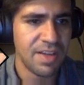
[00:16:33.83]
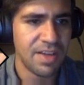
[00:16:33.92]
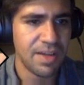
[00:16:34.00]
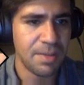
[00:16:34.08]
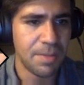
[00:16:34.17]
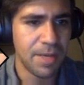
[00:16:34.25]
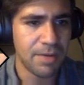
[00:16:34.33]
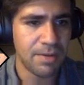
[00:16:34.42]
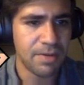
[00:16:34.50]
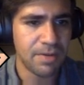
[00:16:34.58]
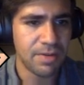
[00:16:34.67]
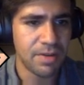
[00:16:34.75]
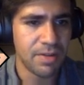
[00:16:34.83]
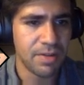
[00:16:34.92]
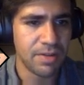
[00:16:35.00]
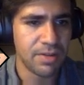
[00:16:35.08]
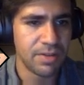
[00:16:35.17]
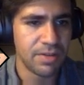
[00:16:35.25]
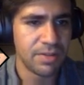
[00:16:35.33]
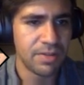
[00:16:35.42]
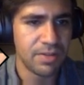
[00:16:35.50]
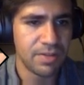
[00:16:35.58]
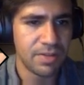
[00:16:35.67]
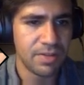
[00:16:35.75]
Background color.
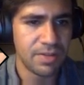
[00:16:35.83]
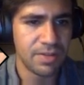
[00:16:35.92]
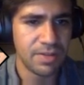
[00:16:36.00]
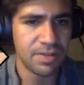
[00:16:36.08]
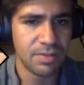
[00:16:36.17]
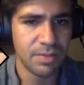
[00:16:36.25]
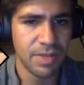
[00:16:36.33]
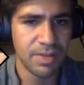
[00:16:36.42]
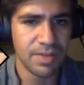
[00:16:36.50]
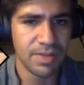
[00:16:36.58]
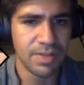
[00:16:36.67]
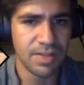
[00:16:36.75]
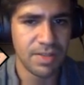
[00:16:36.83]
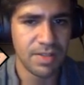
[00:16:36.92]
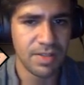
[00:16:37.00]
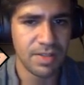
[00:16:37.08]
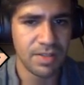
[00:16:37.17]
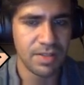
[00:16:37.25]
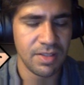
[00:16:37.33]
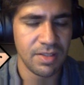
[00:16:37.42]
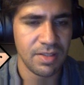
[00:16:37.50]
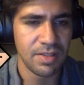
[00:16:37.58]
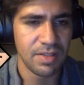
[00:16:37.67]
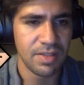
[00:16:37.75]
We have this
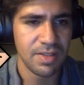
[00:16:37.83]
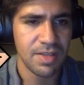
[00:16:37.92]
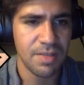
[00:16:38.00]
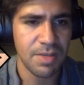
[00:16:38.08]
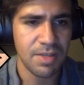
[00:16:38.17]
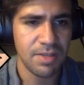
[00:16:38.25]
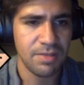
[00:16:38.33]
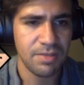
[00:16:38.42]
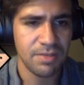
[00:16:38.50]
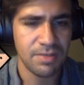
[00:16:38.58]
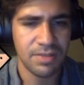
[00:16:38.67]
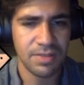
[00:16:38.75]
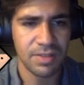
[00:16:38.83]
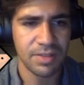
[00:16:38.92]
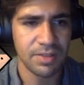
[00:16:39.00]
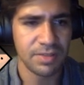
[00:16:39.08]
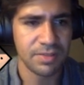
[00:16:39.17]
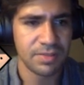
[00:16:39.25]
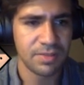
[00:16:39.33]
DDDD. Is that big enough? I don't know.